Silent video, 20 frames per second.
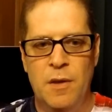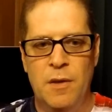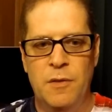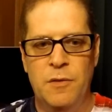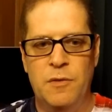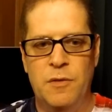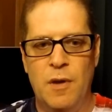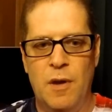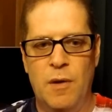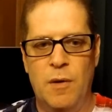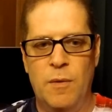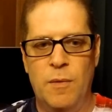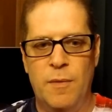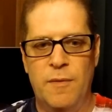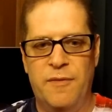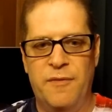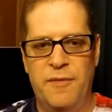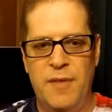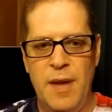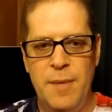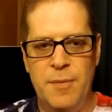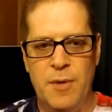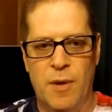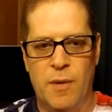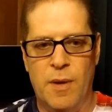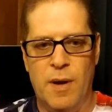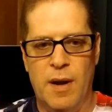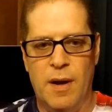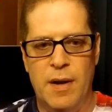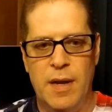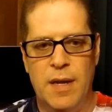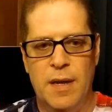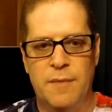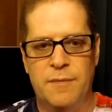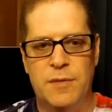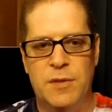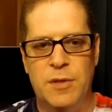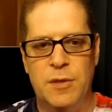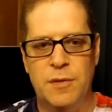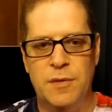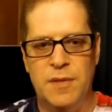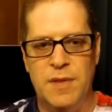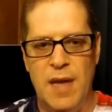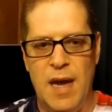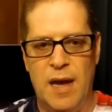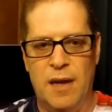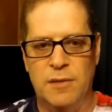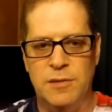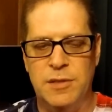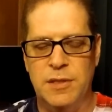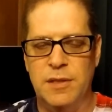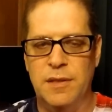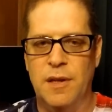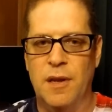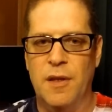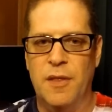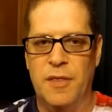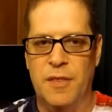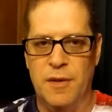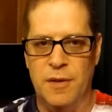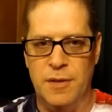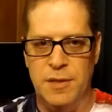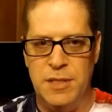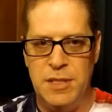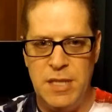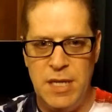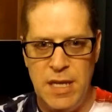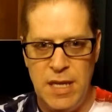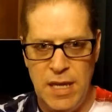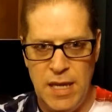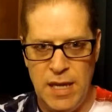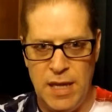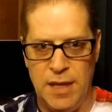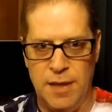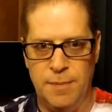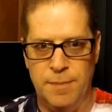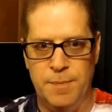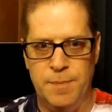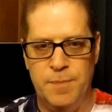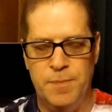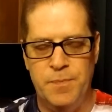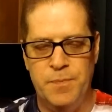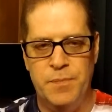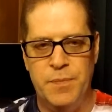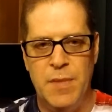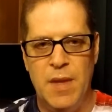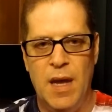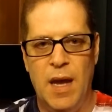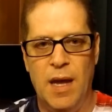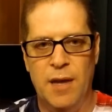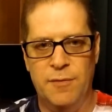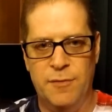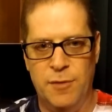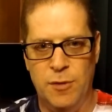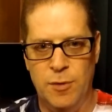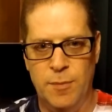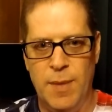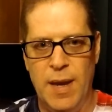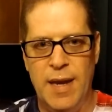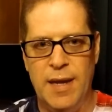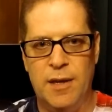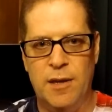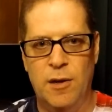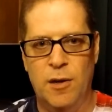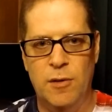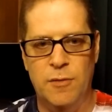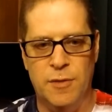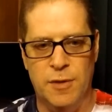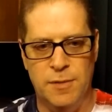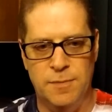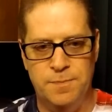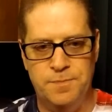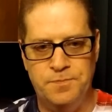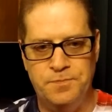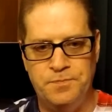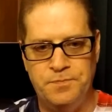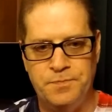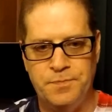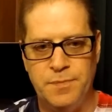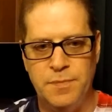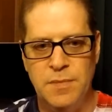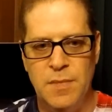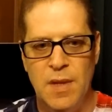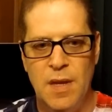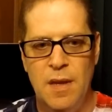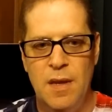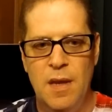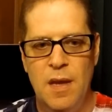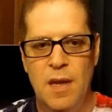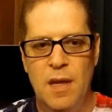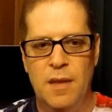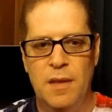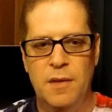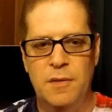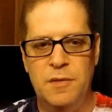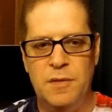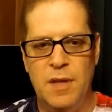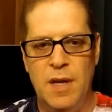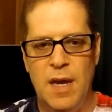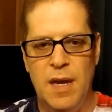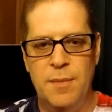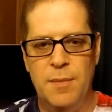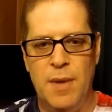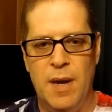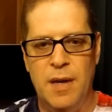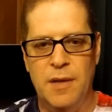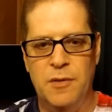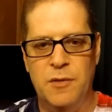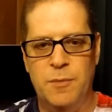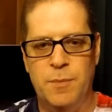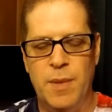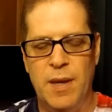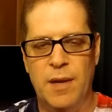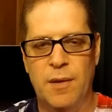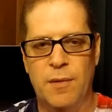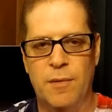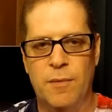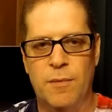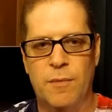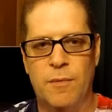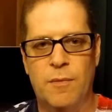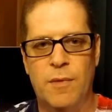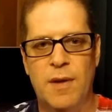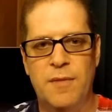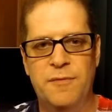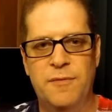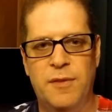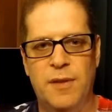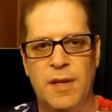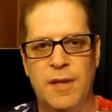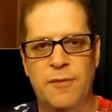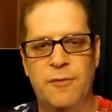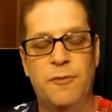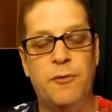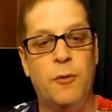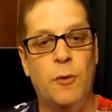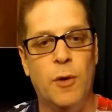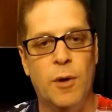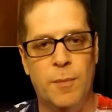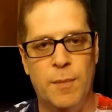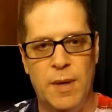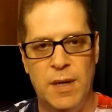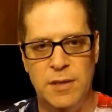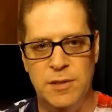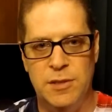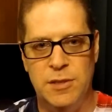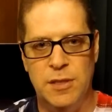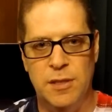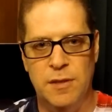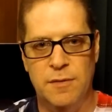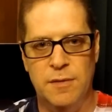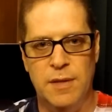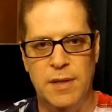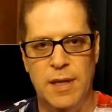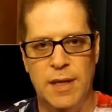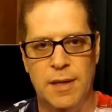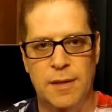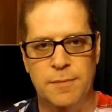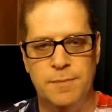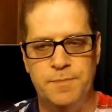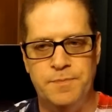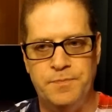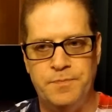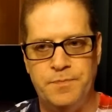So February 2013, I flew back over. This time I spent roughly 4 months over there,